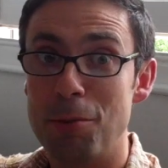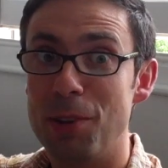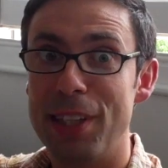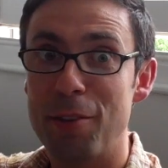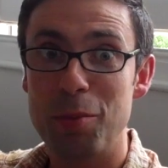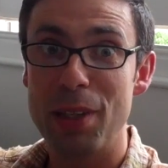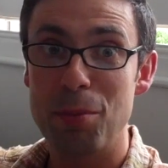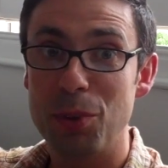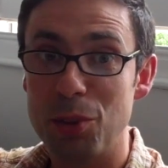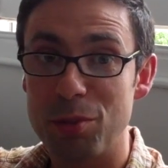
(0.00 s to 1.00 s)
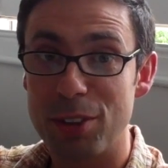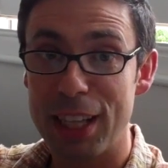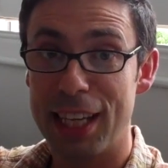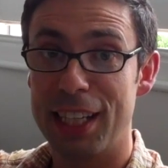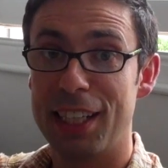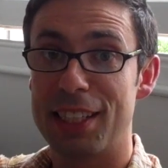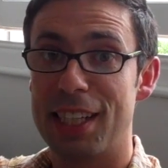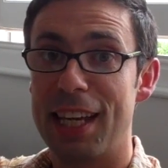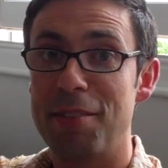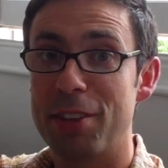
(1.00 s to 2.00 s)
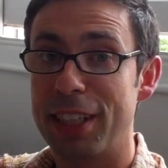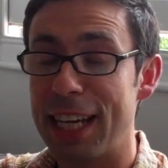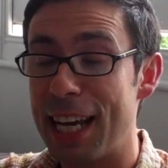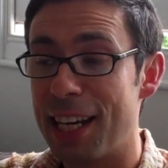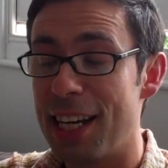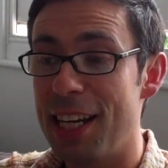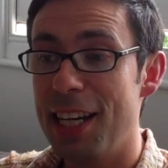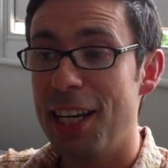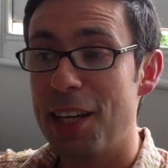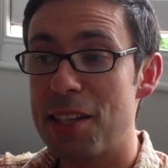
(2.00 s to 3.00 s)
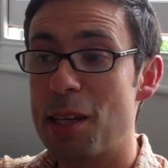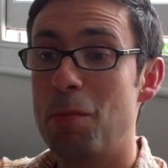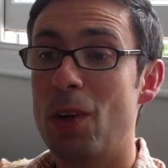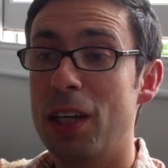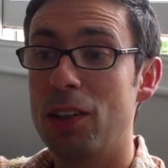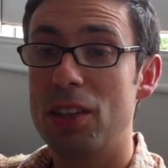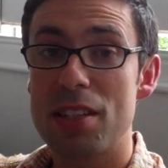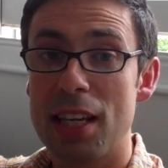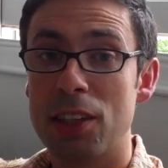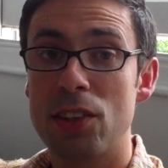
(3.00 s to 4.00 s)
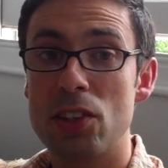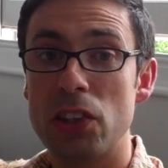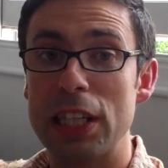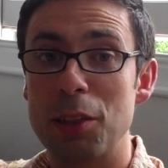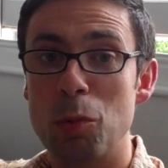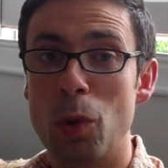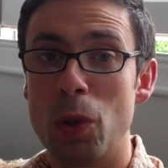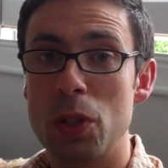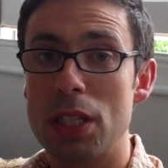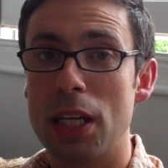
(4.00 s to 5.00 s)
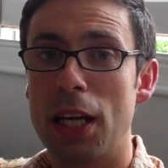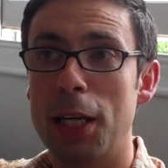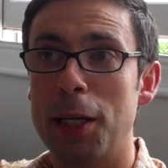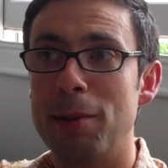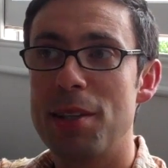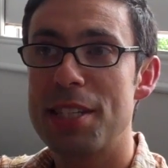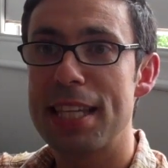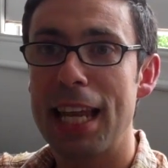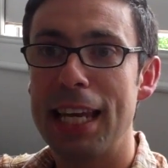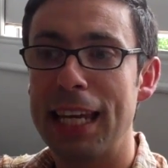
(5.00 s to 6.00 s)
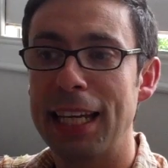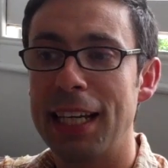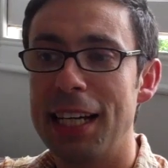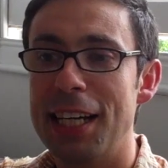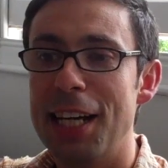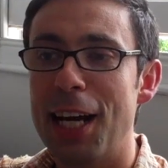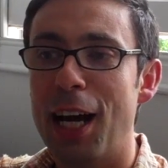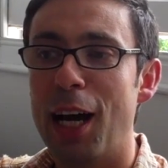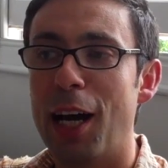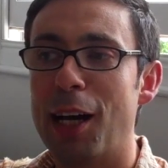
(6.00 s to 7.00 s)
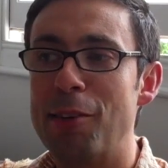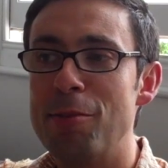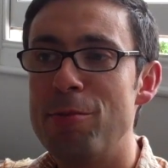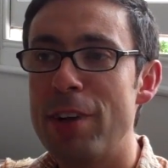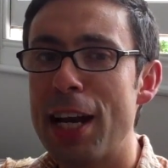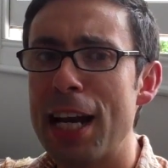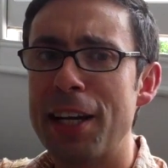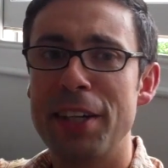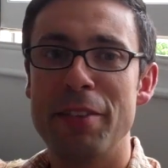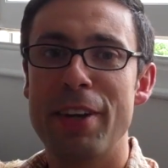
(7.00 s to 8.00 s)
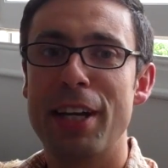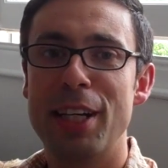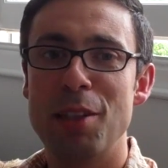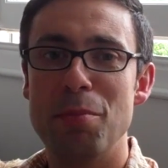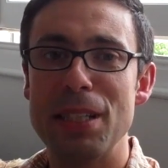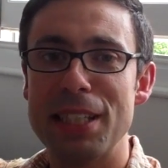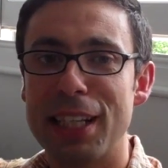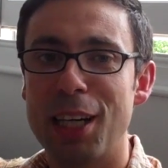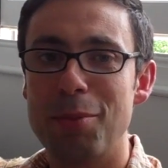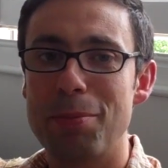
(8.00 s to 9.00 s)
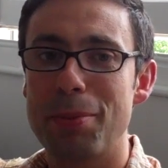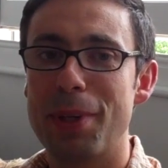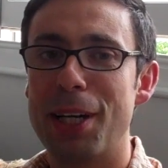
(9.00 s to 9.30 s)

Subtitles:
will never be able to forget it ever again. Someone on the side of the street was selling very, very beat up